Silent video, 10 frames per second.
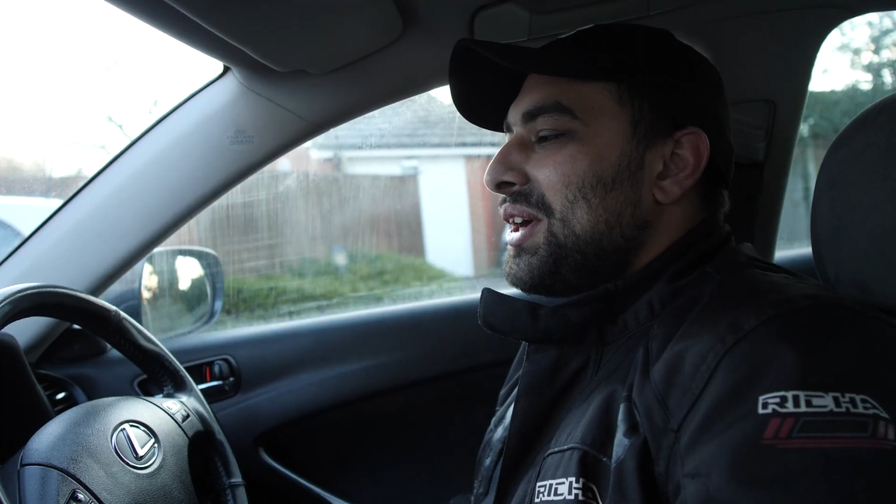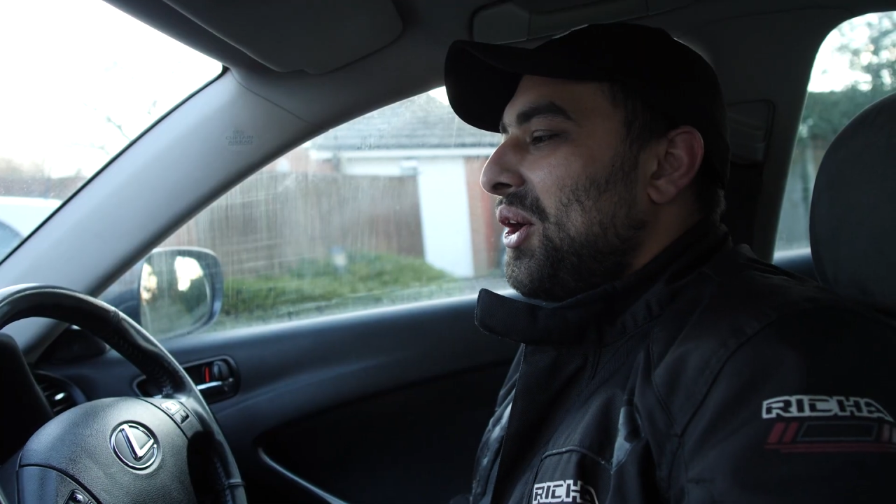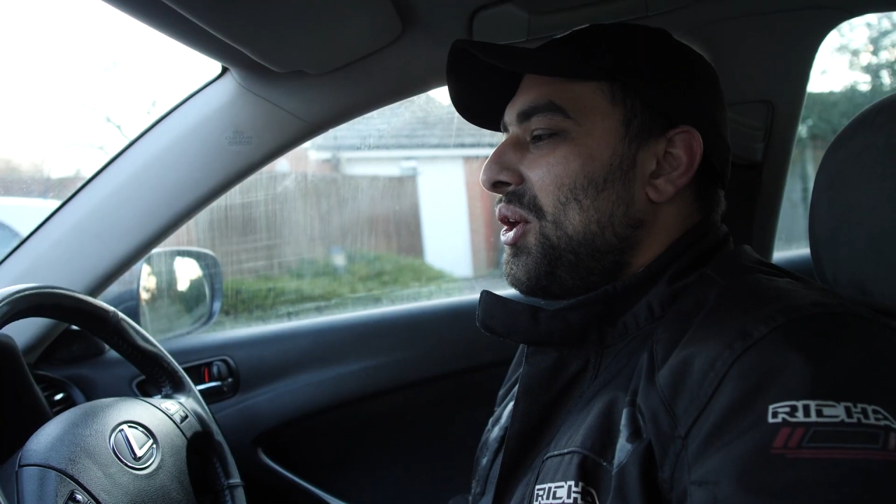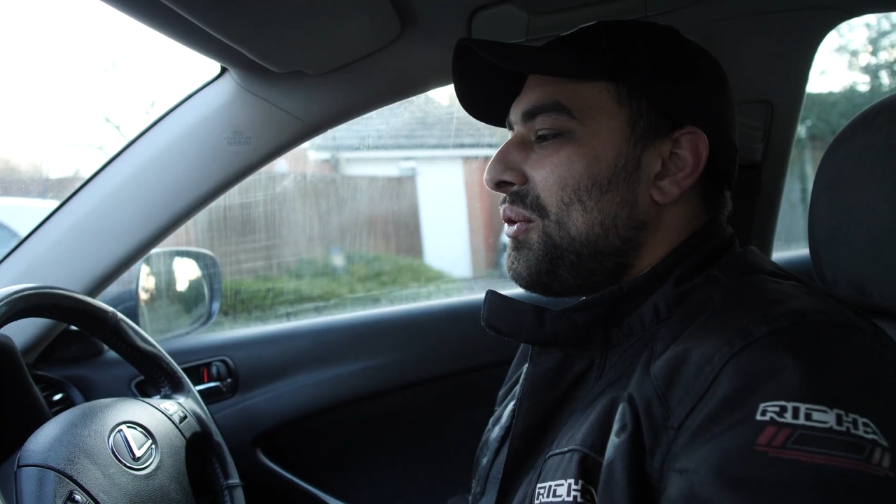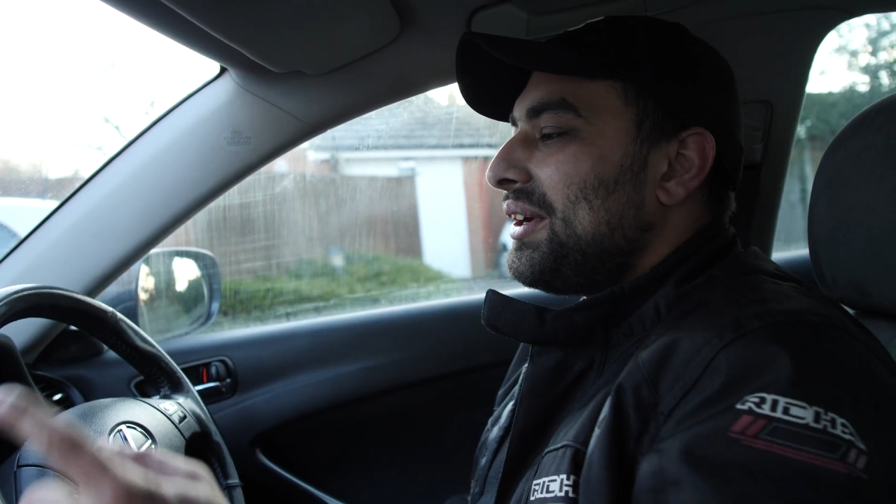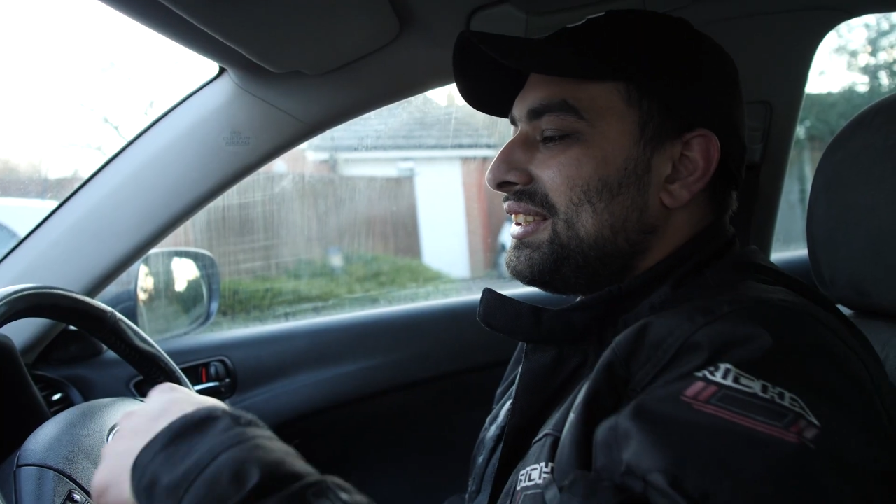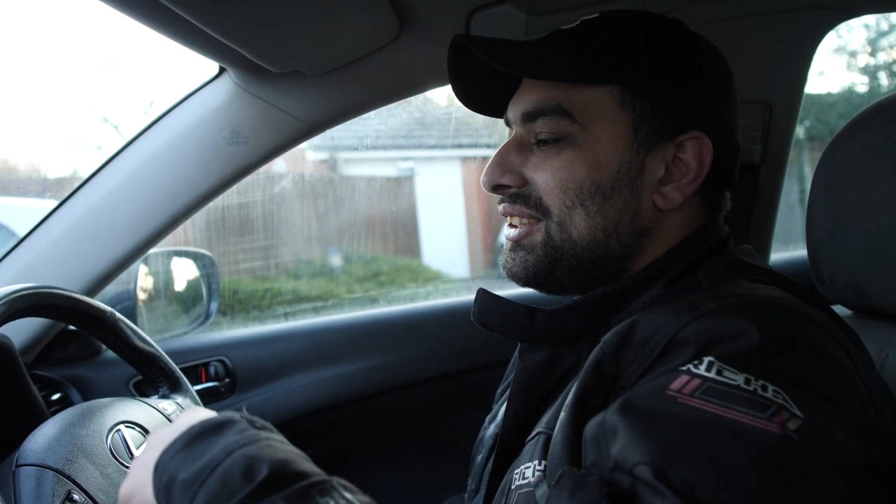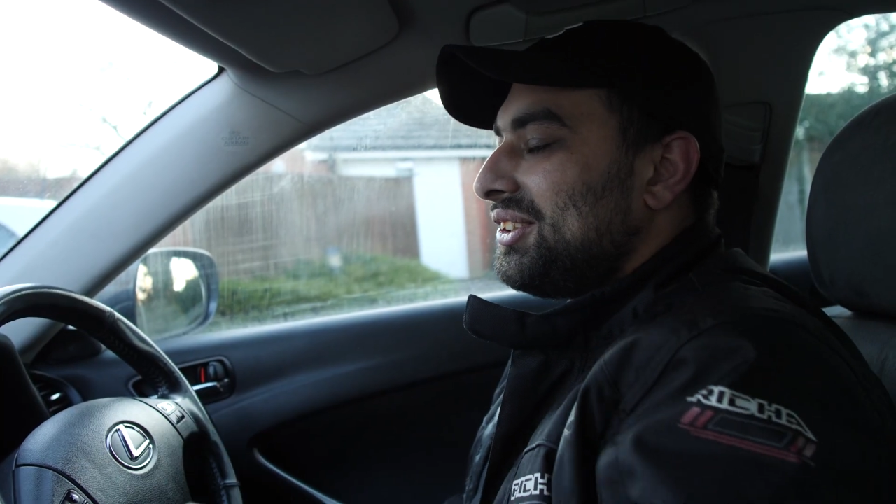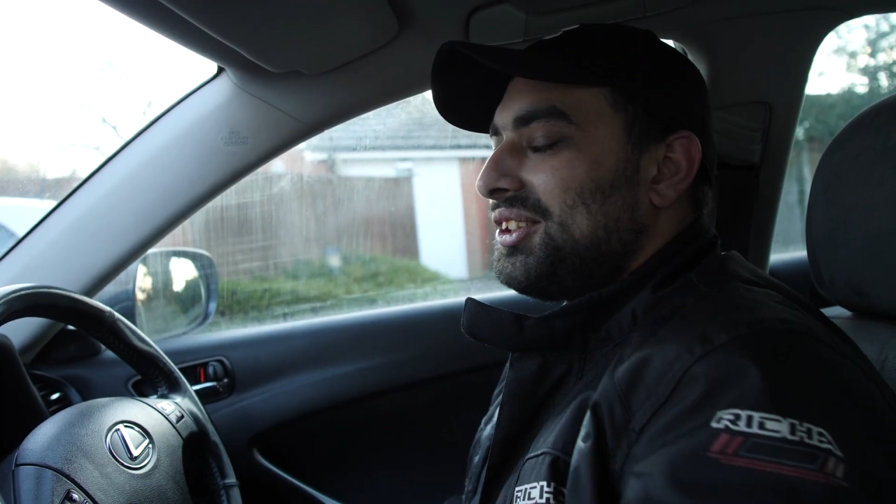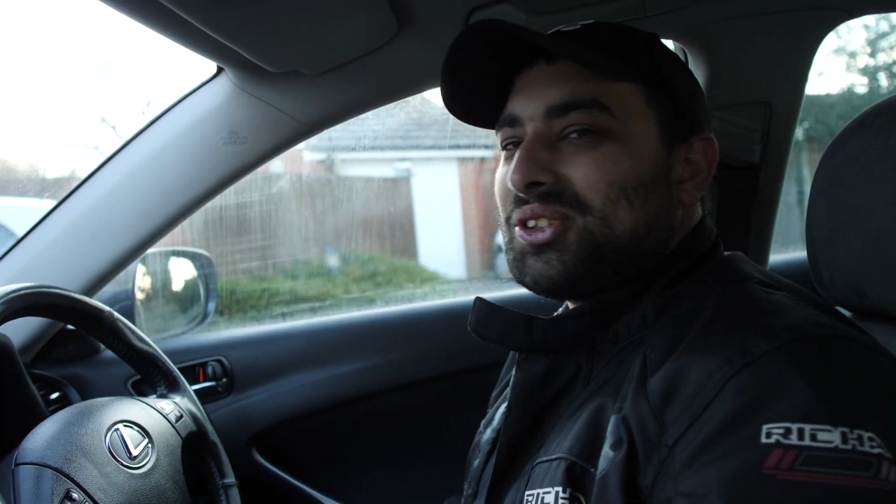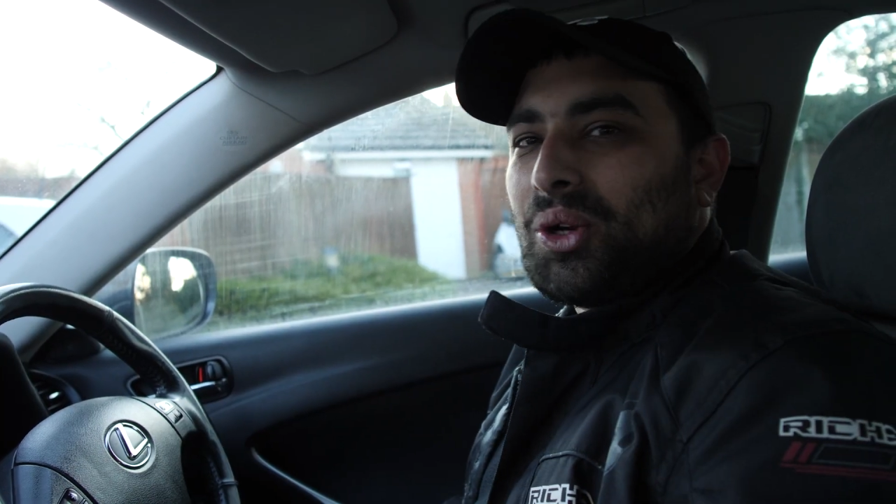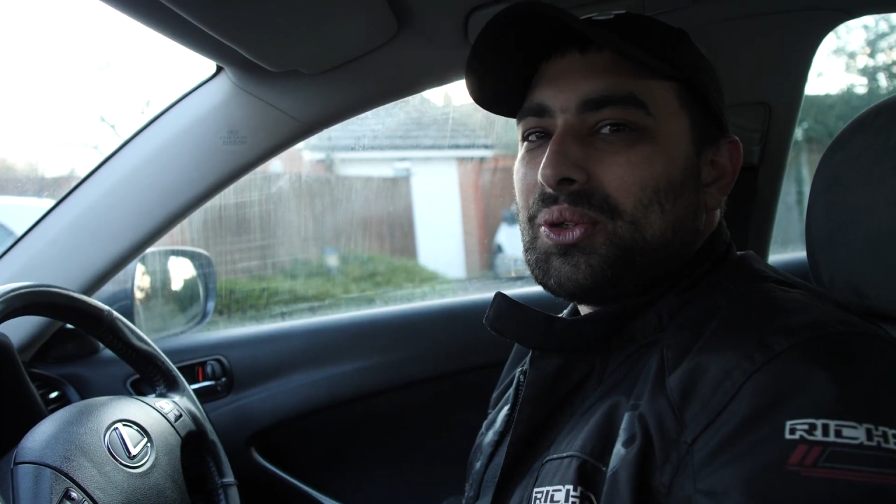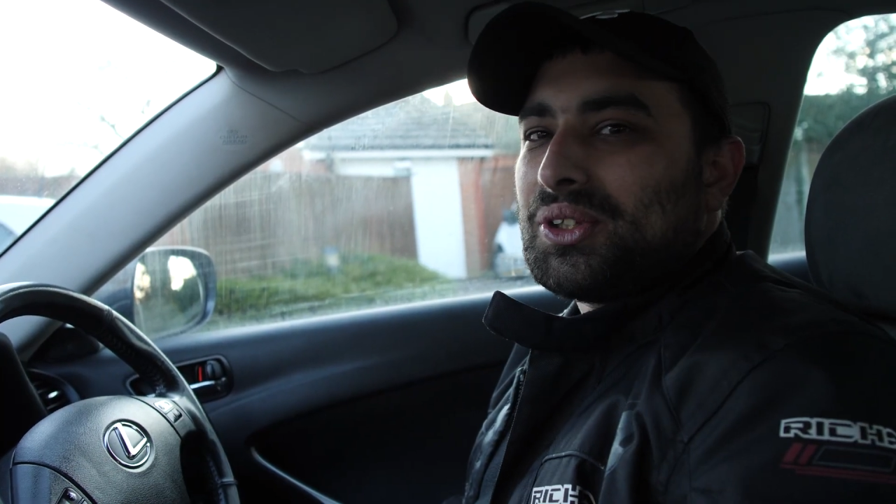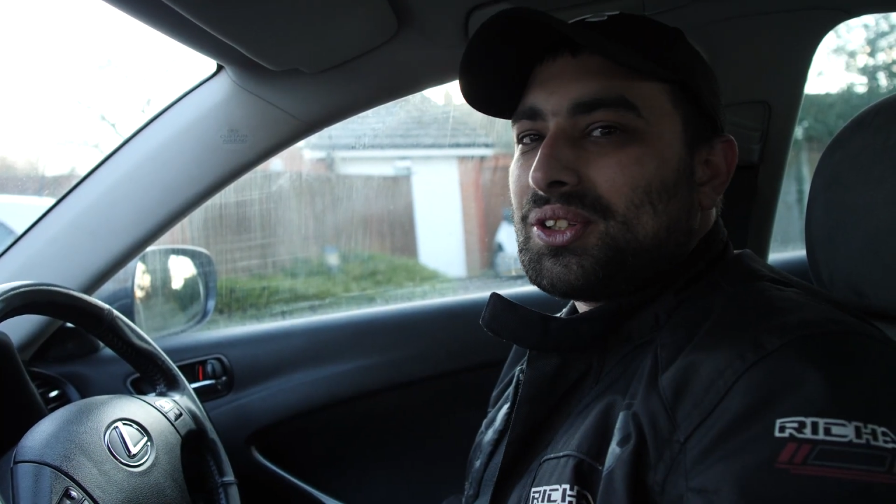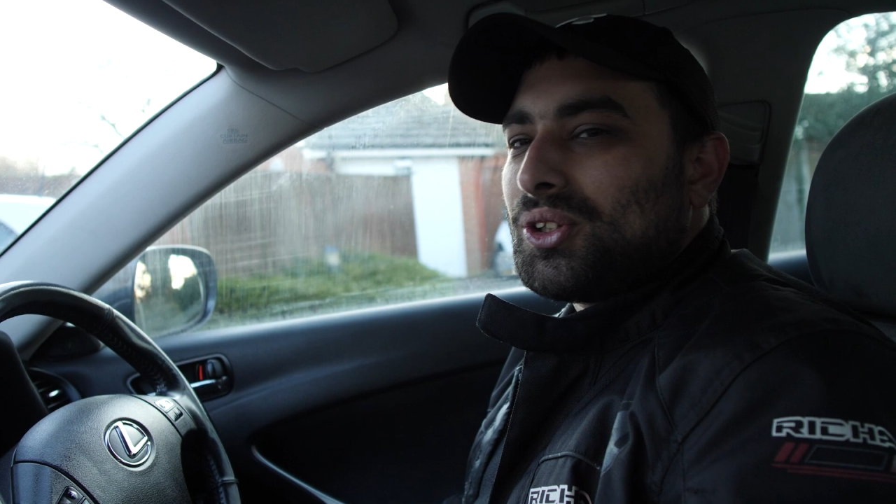I already show
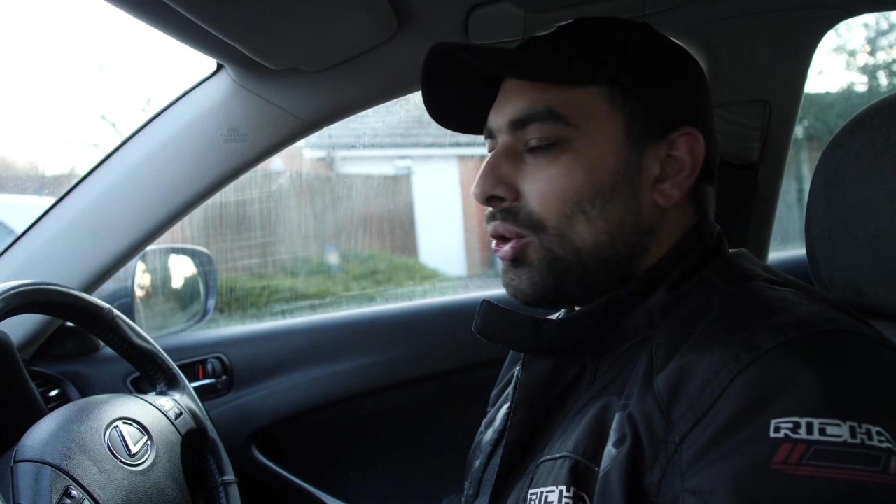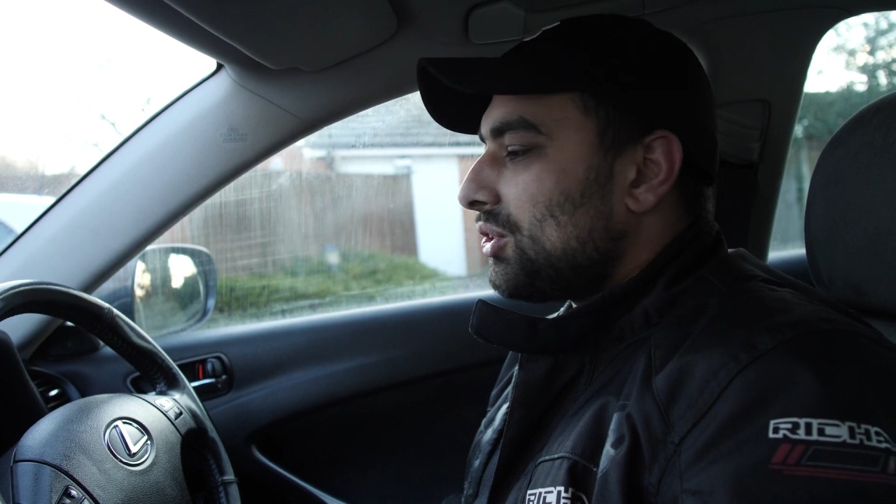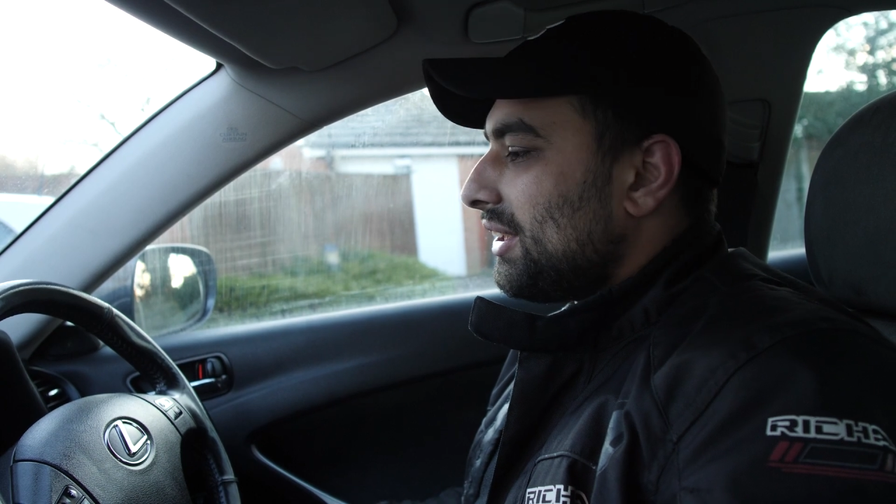you the clocks